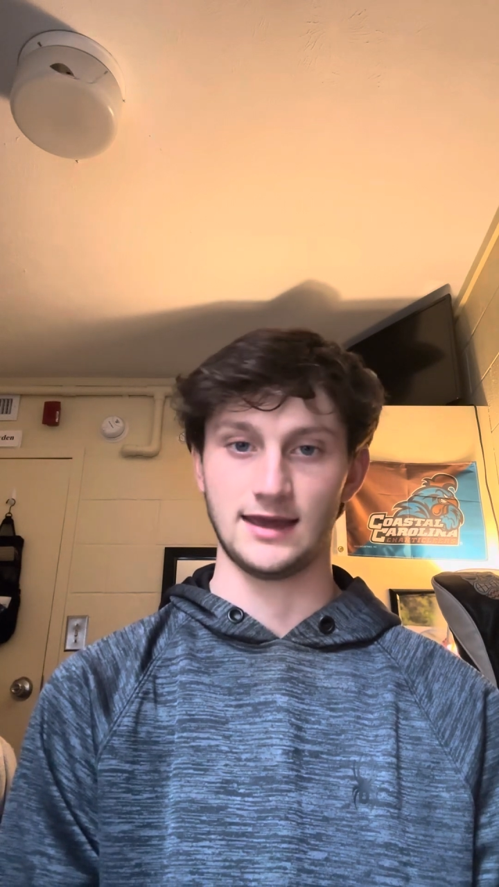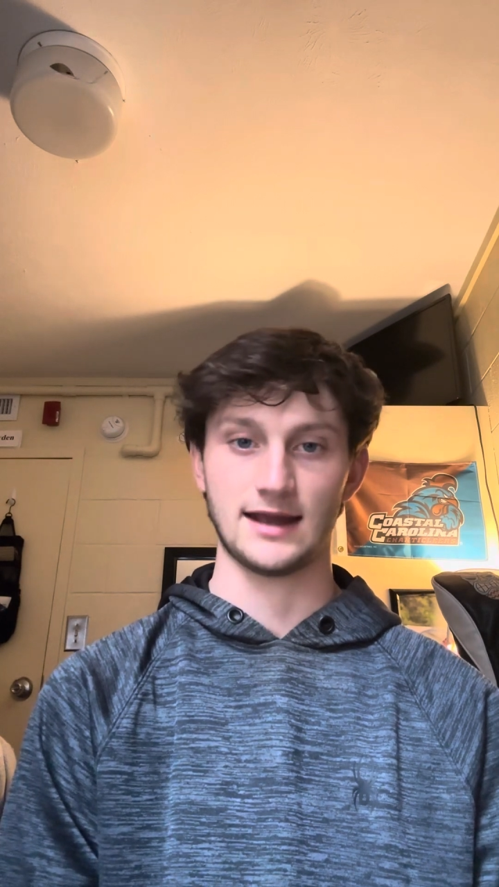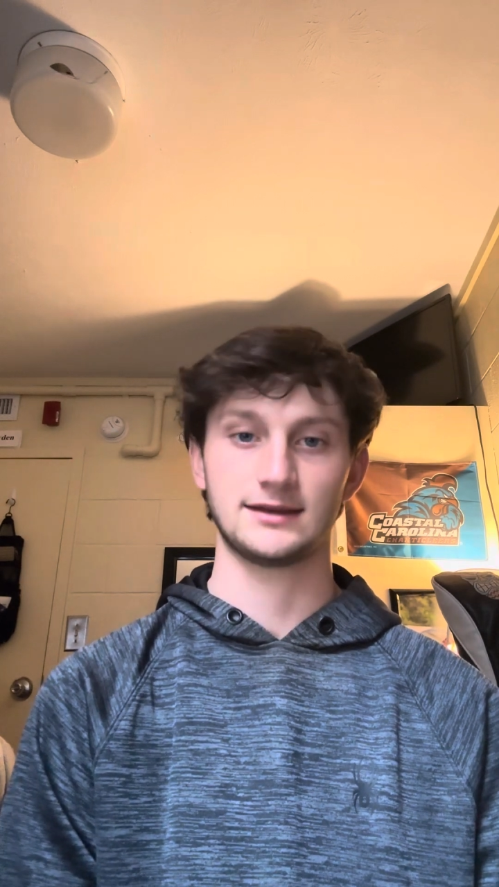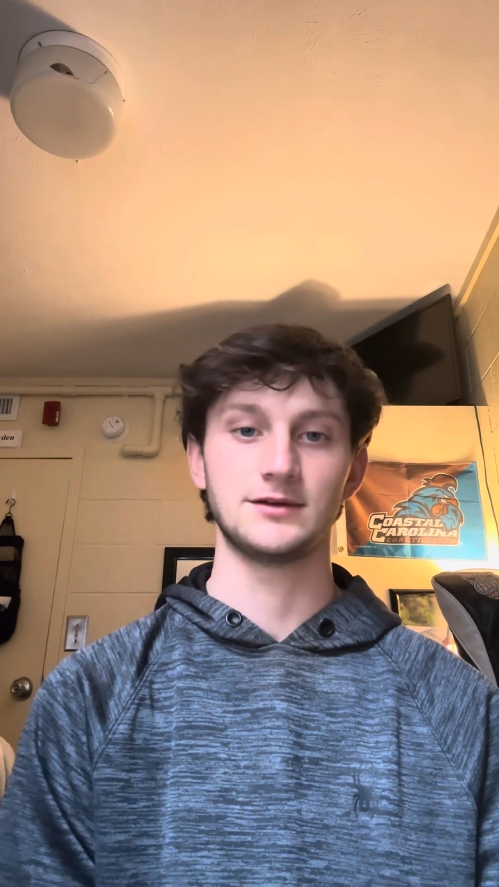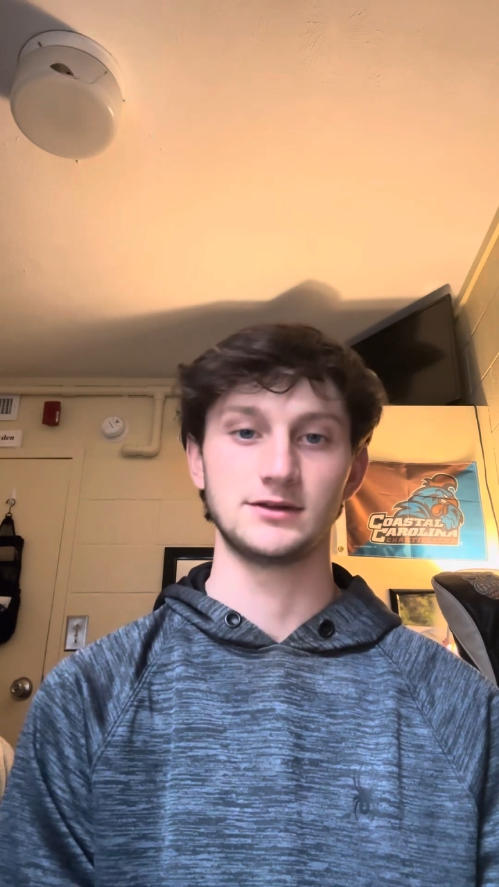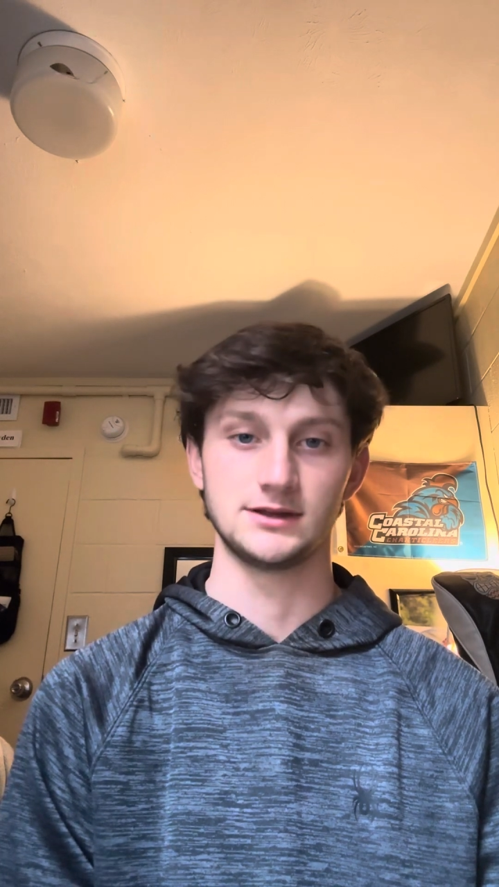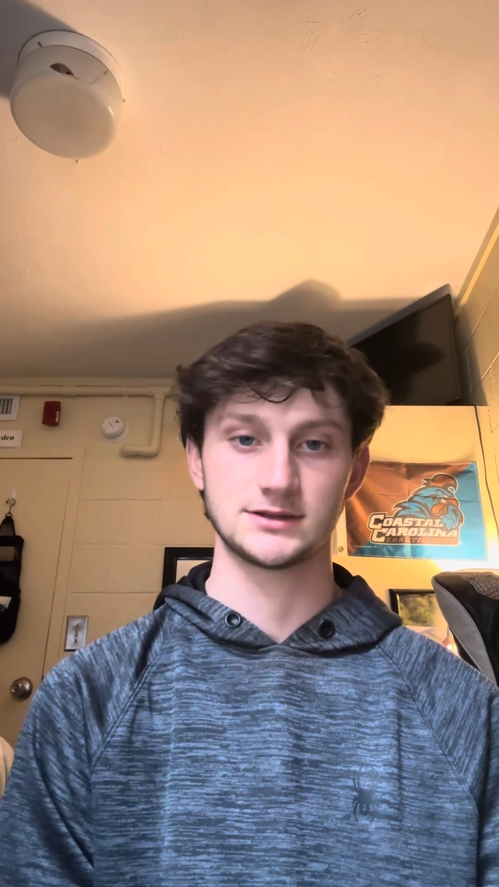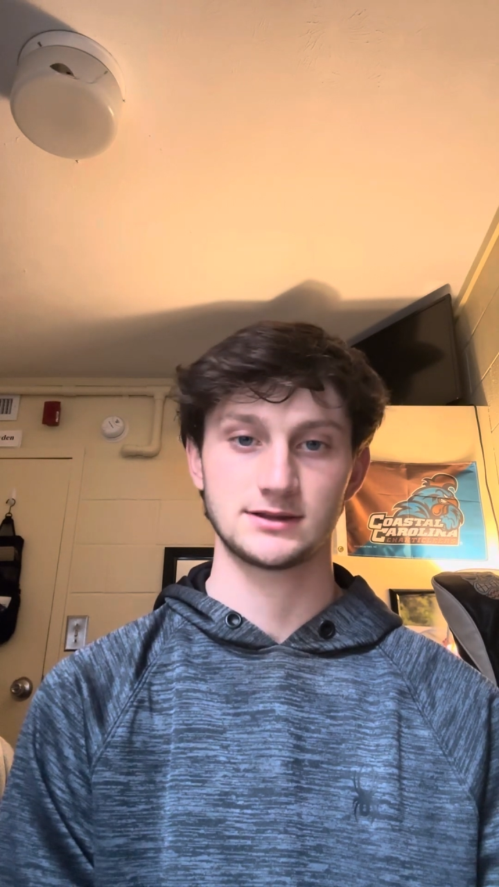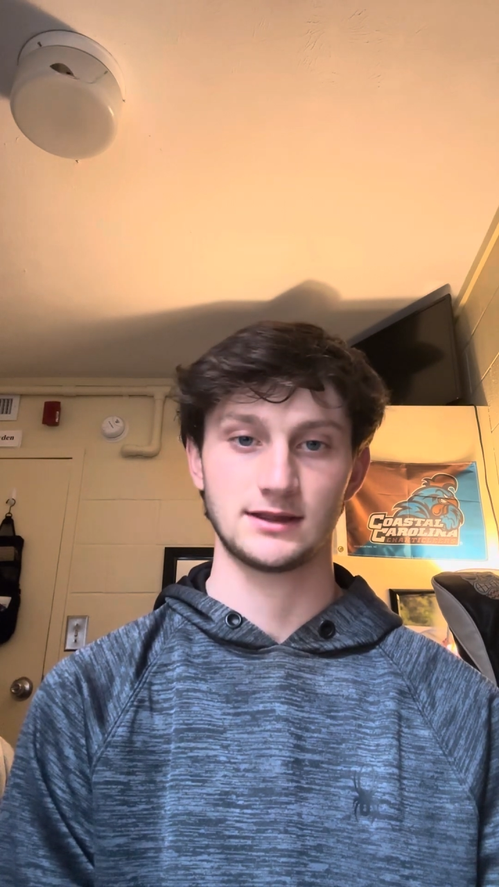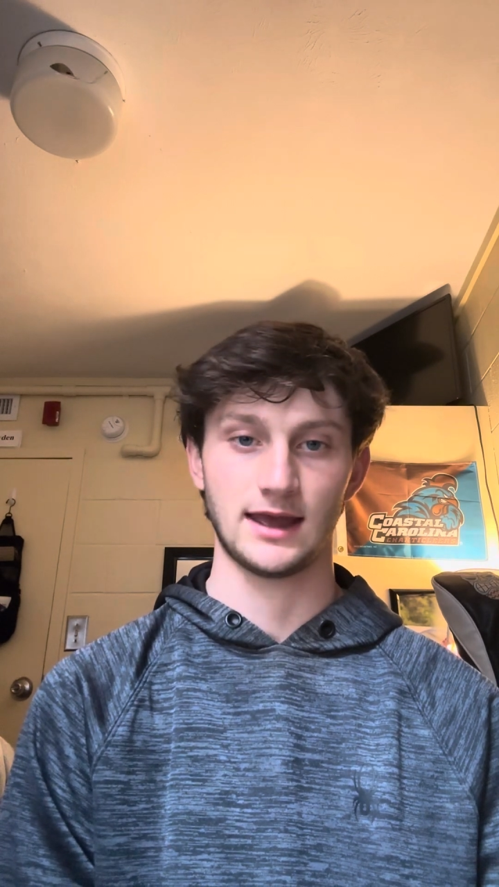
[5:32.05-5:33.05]

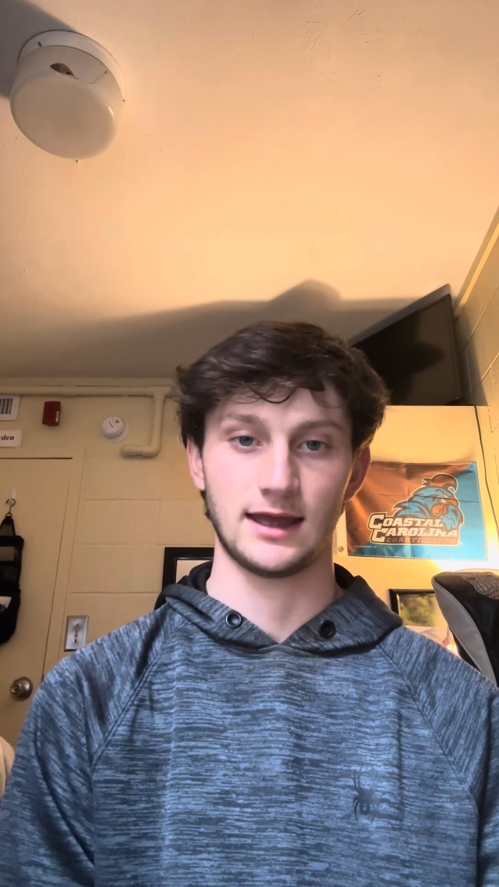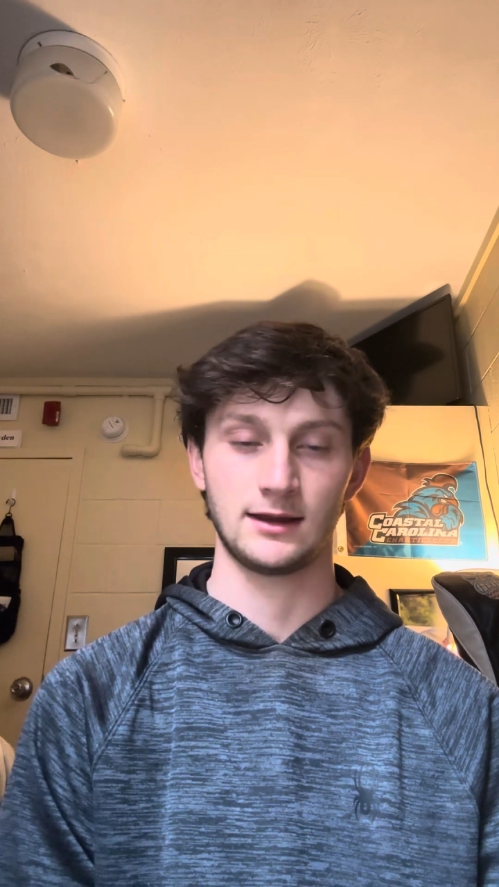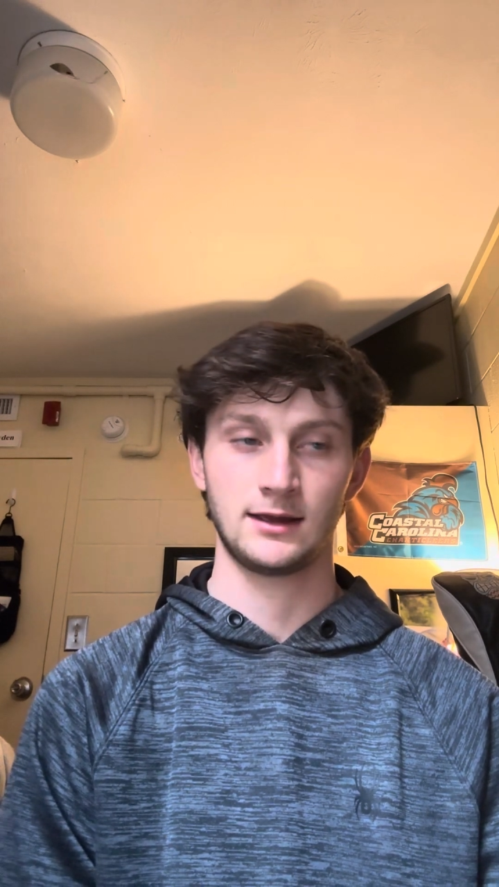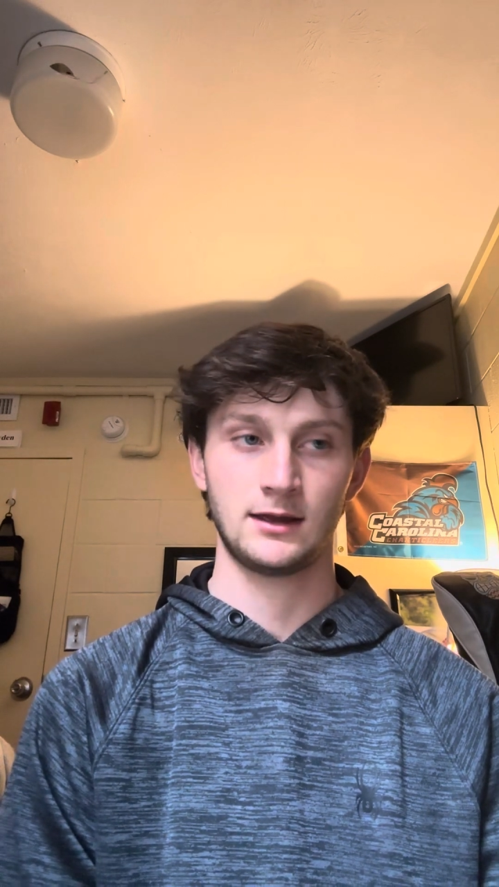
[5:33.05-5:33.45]
activities that